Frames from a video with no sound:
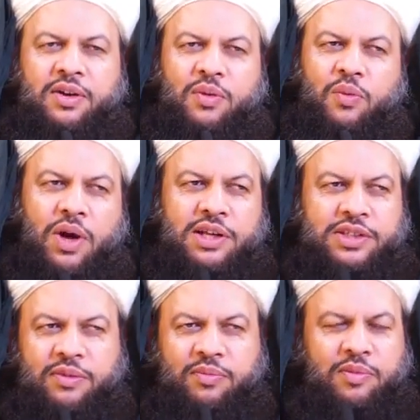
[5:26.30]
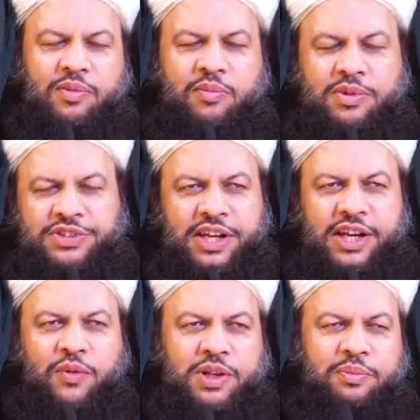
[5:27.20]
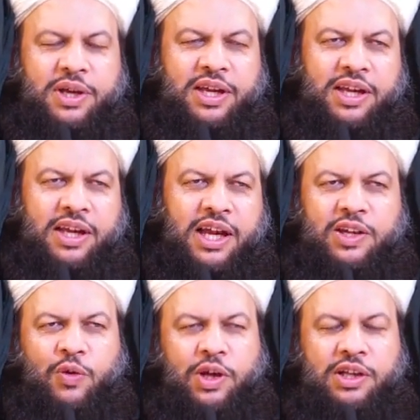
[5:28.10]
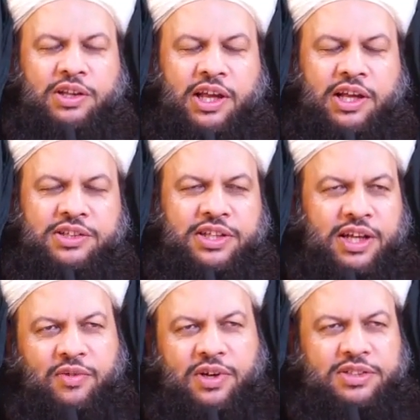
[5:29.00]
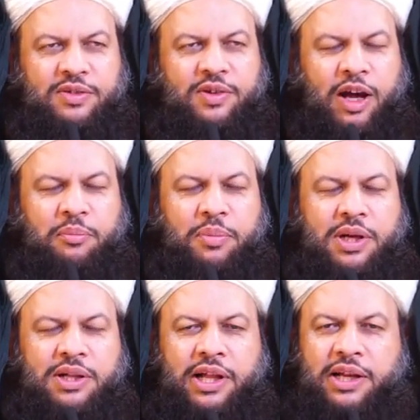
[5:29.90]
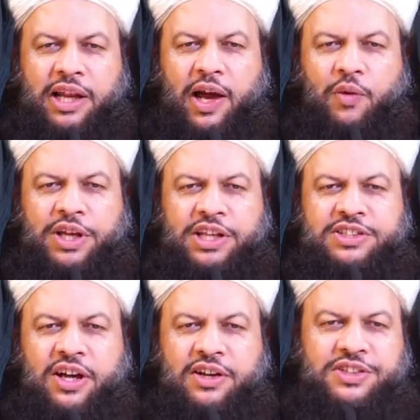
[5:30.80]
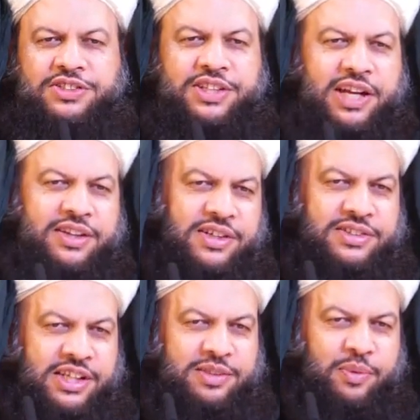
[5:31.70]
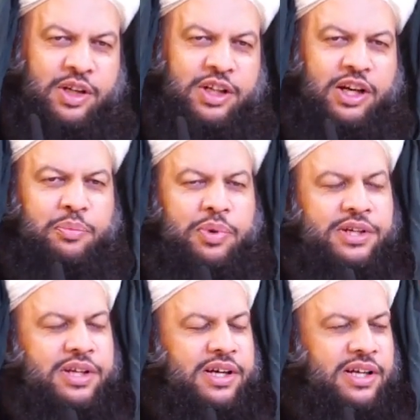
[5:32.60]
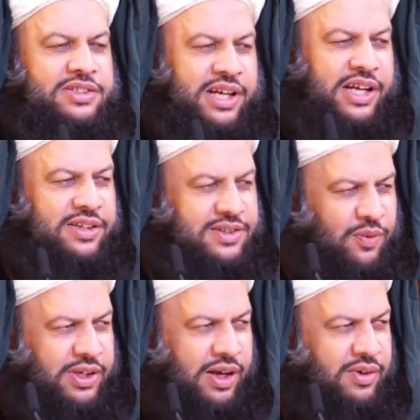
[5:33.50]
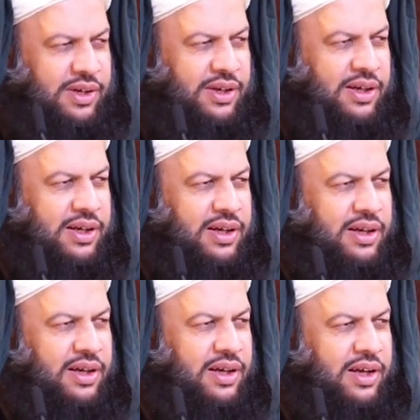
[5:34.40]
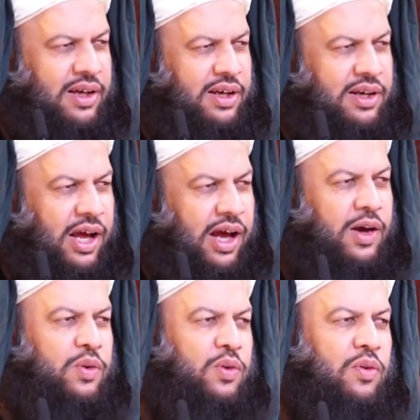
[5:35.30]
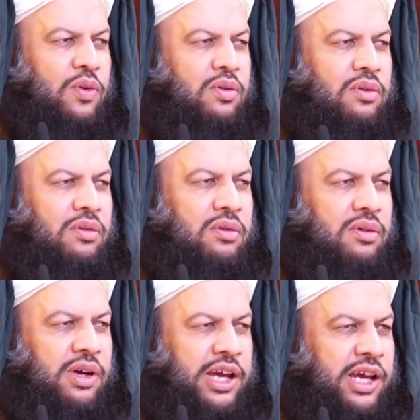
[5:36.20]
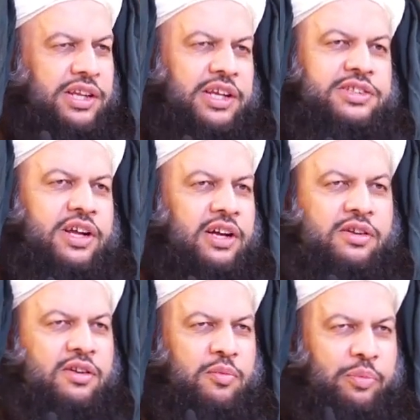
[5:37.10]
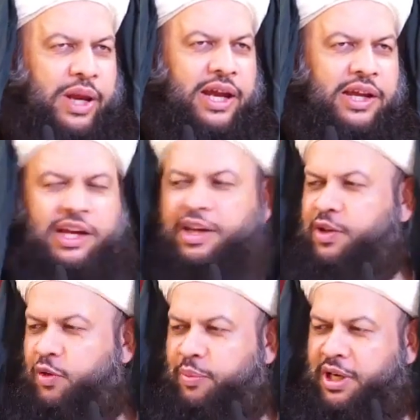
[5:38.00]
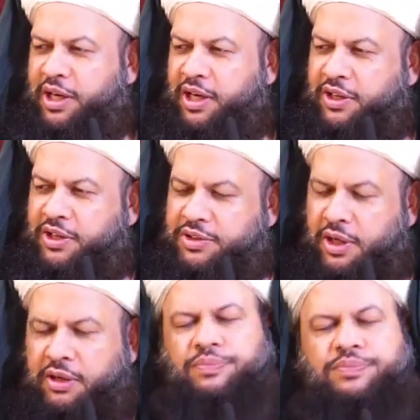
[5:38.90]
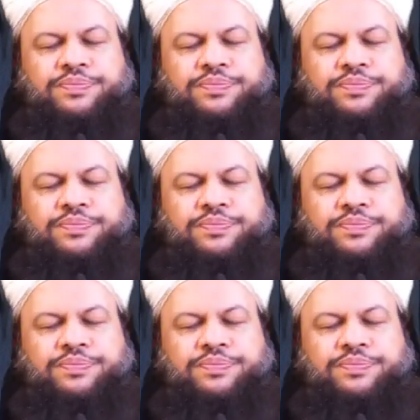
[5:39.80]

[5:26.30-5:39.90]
was uh, sitting with me and doing things and was humble and now he's got a status, he's got a political status, whatever. Now he does not pay heed to me, he does not.